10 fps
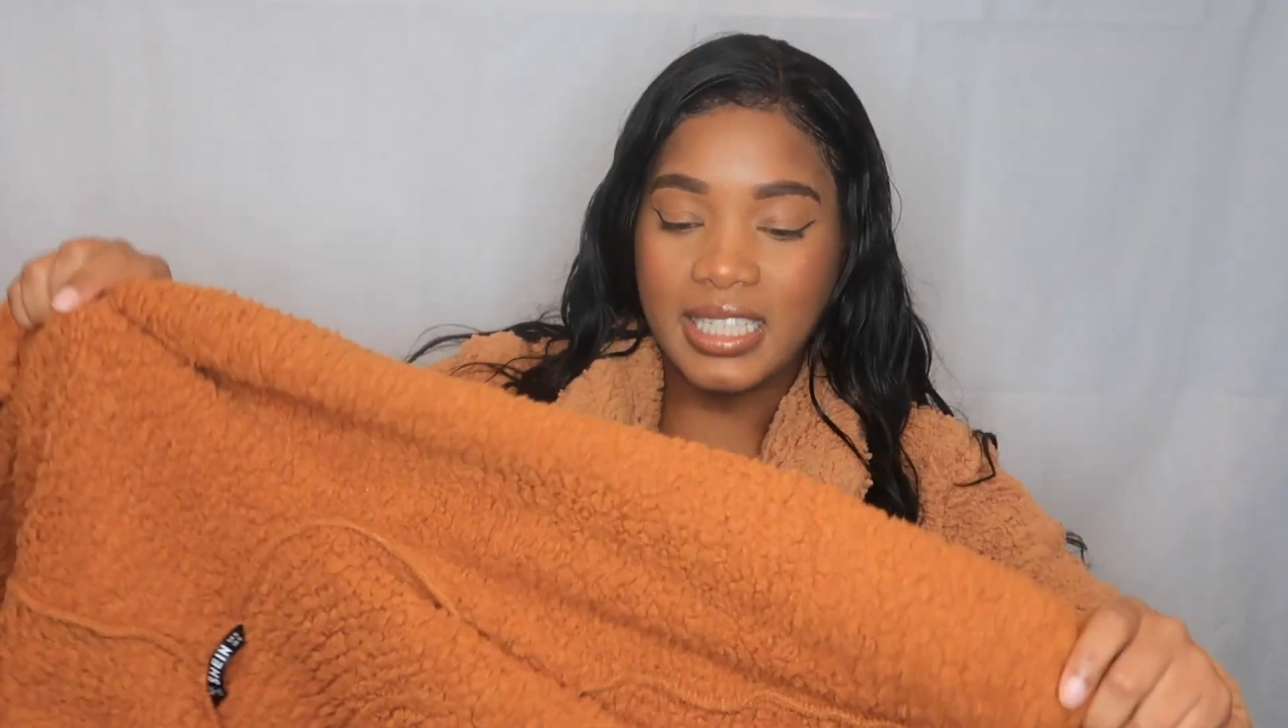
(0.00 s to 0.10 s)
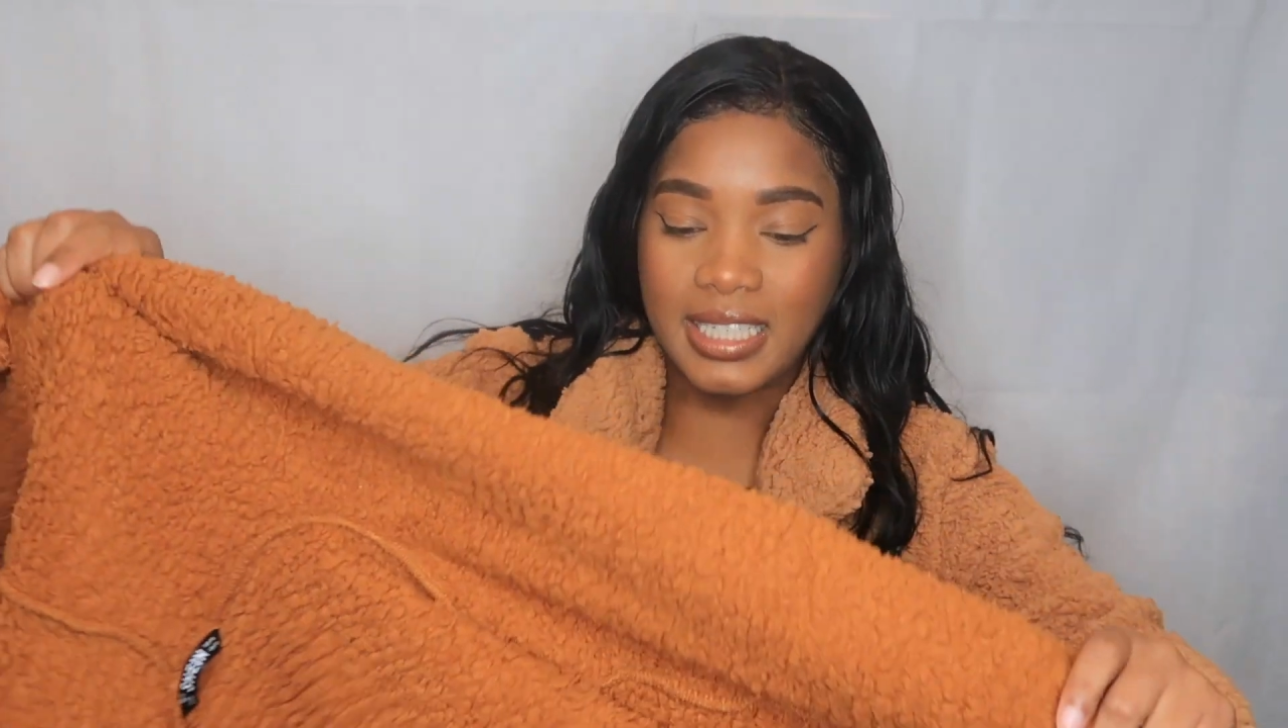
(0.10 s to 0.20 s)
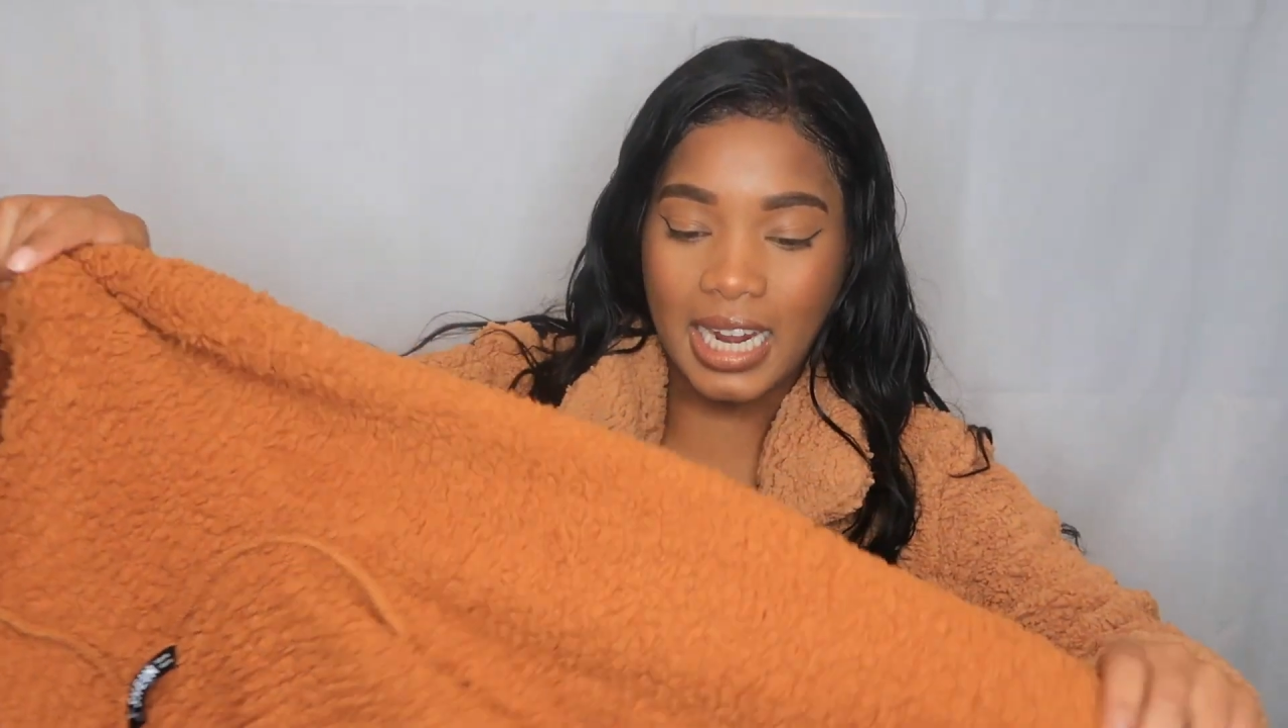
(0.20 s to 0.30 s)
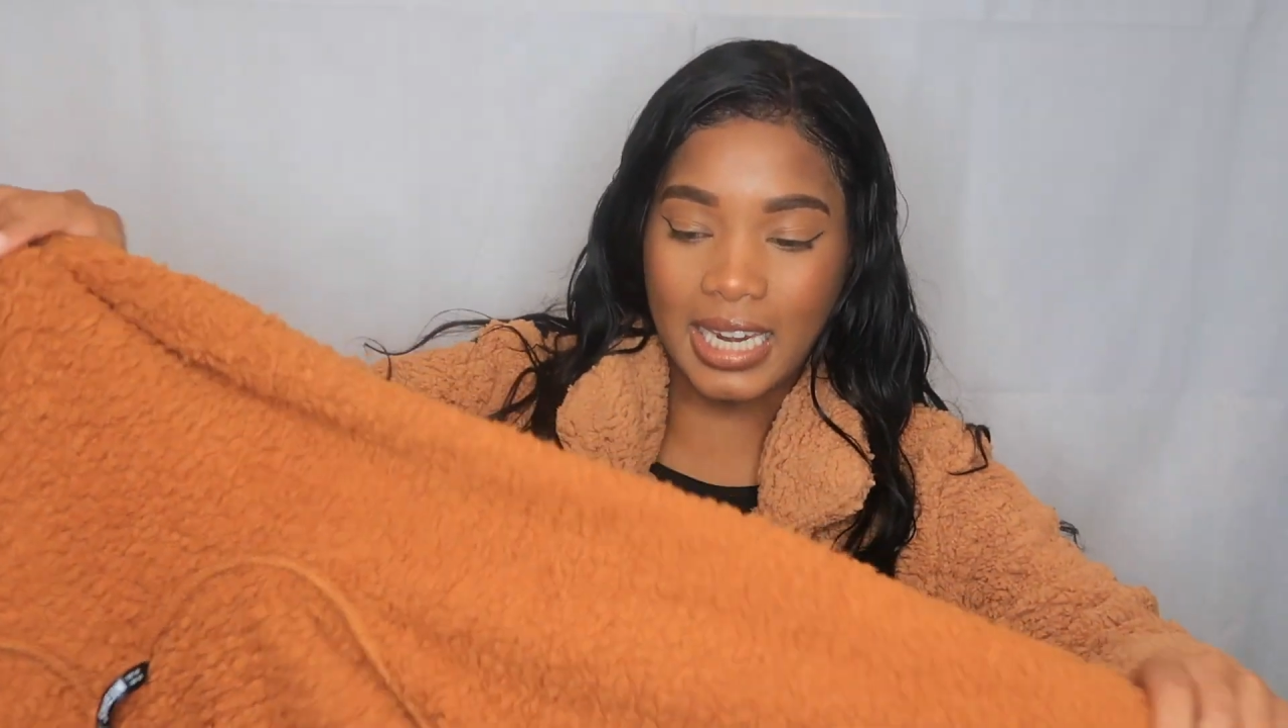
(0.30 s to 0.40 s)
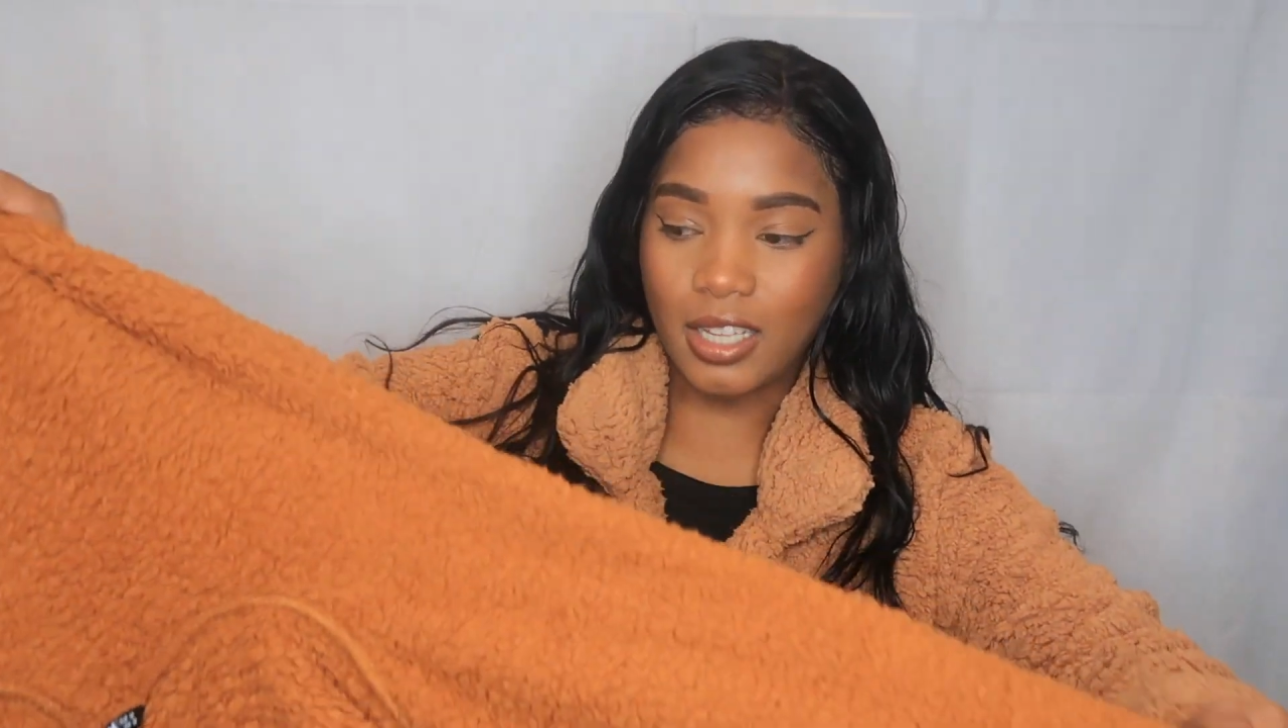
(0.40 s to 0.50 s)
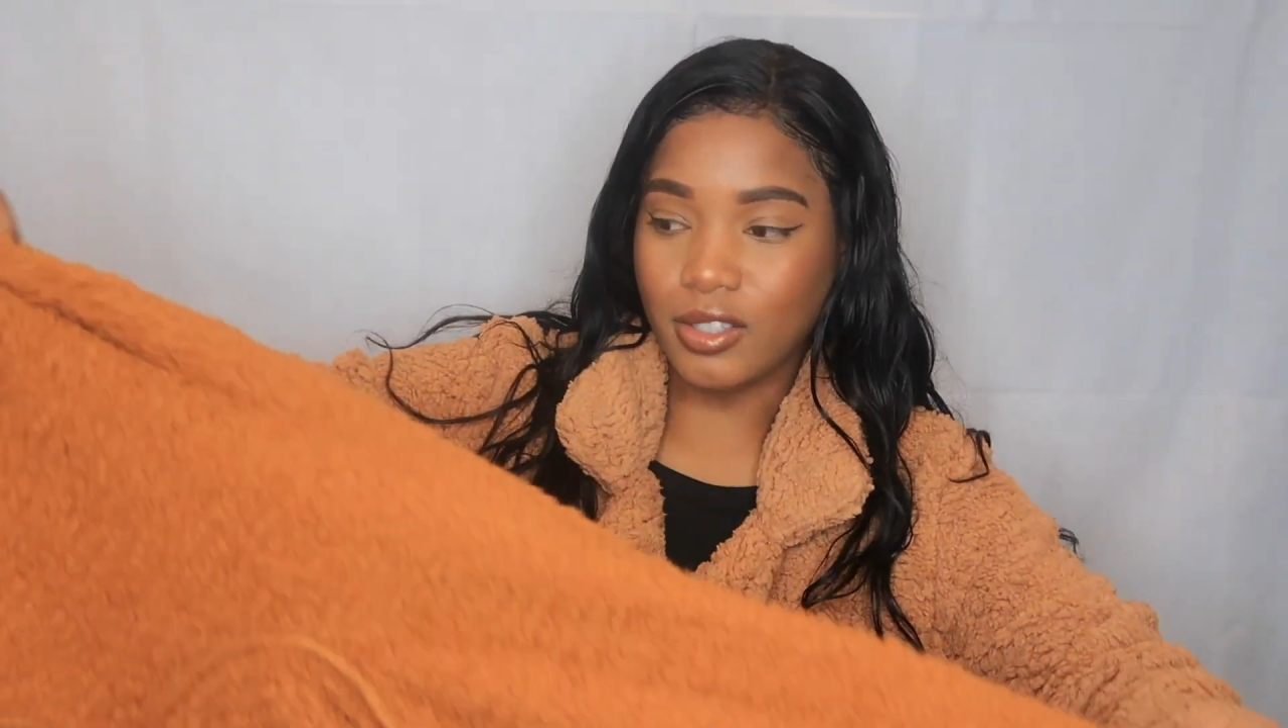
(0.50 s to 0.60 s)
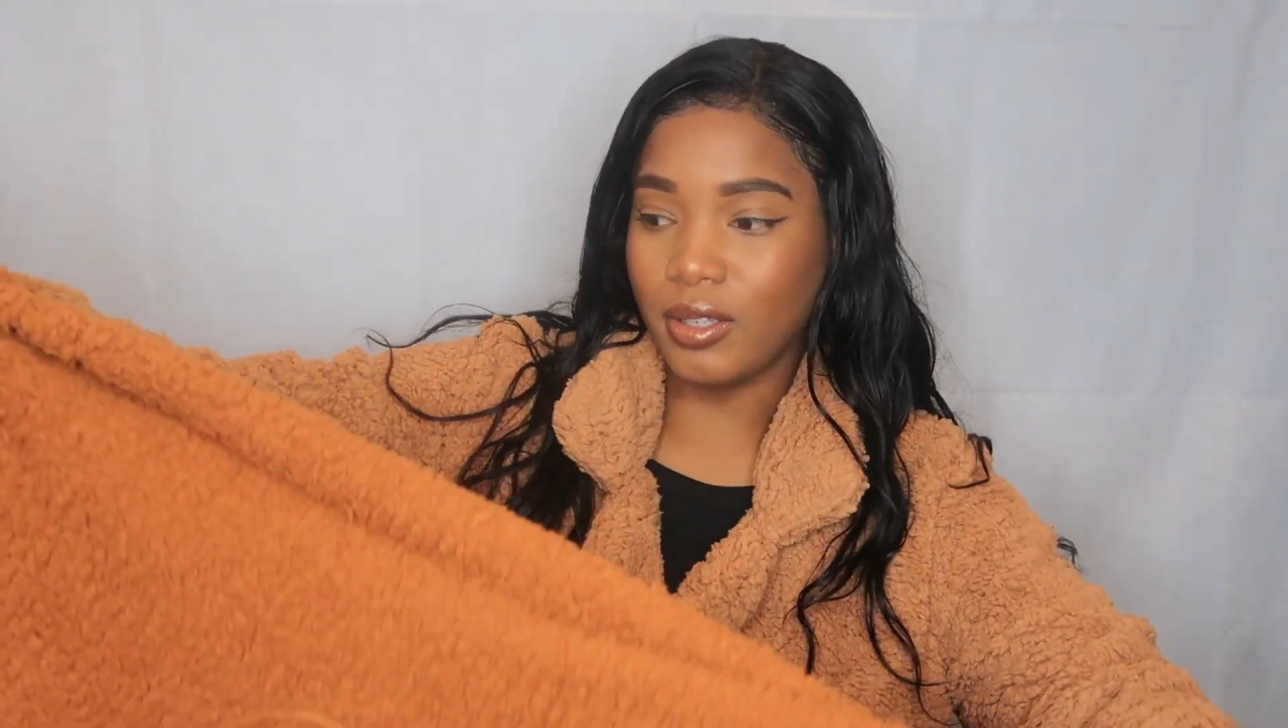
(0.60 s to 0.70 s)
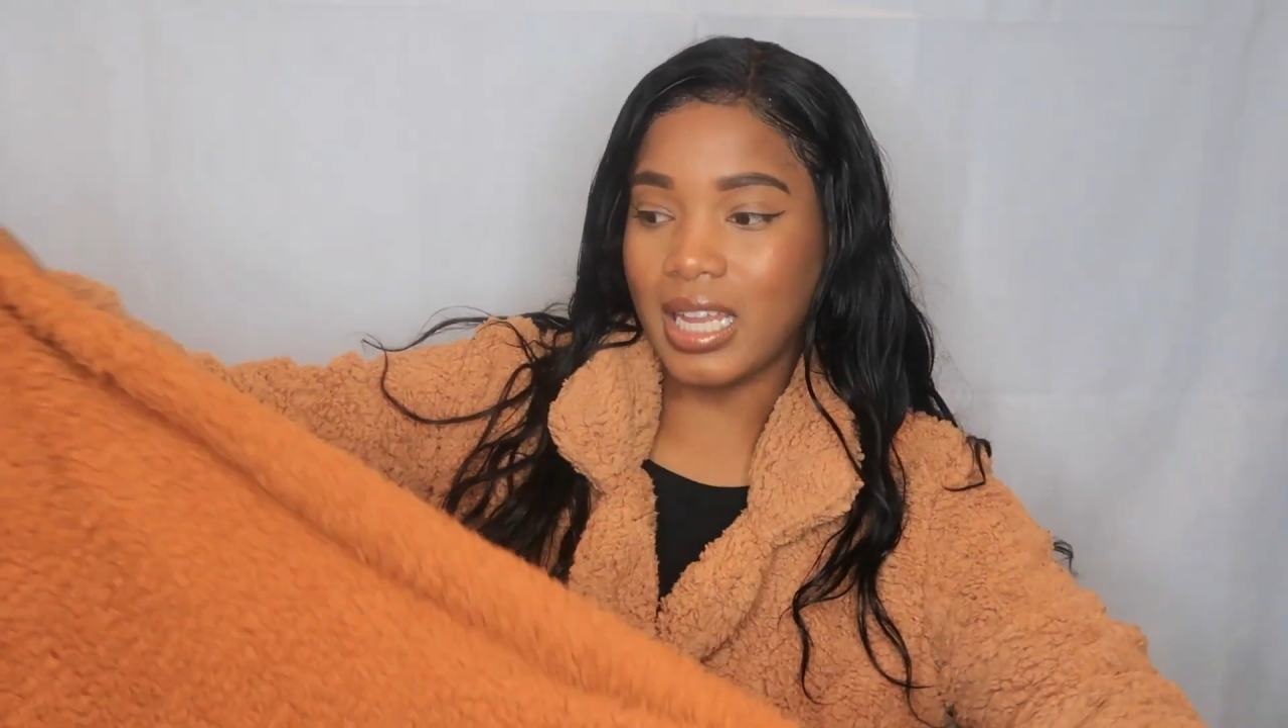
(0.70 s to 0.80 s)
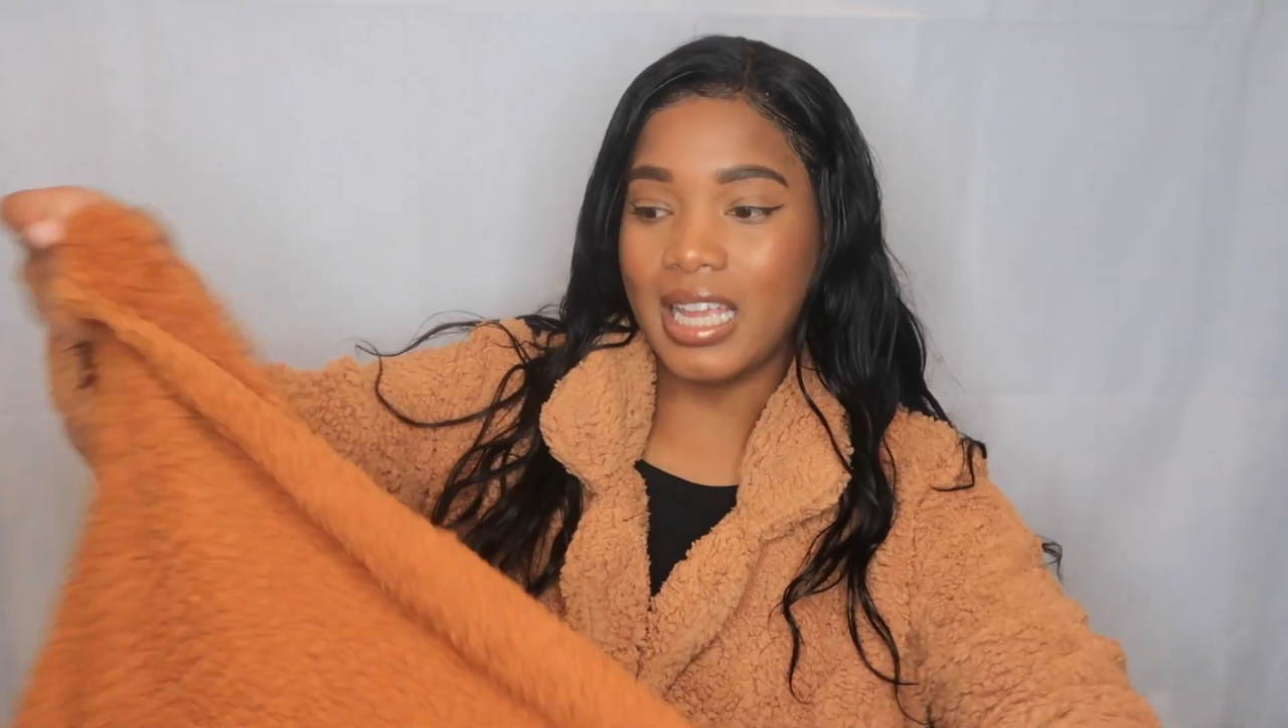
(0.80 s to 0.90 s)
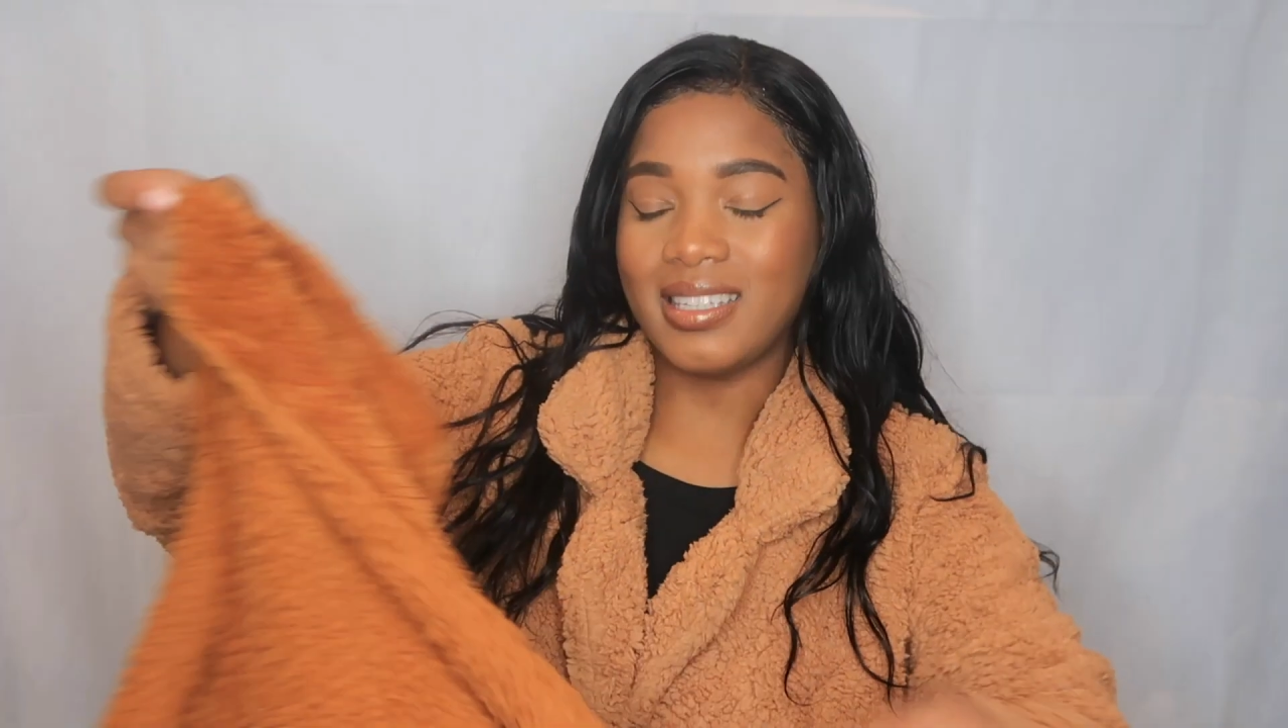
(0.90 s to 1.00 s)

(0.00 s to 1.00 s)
jacket that